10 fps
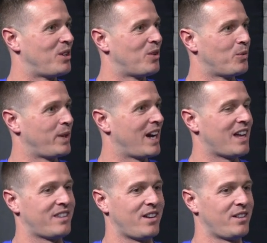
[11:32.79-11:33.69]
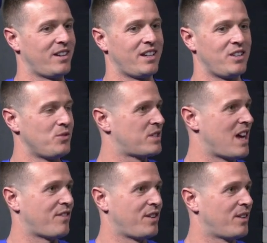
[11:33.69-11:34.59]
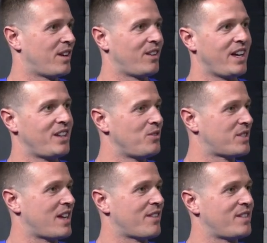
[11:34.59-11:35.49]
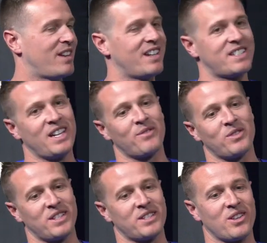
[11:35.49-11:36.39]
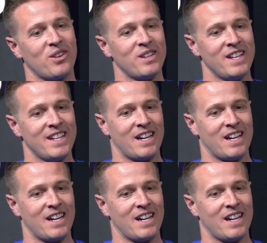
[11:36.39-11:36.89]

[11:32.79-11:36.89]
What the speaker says: You know, when we got there, new staff here in LA, new staff in San Francisco,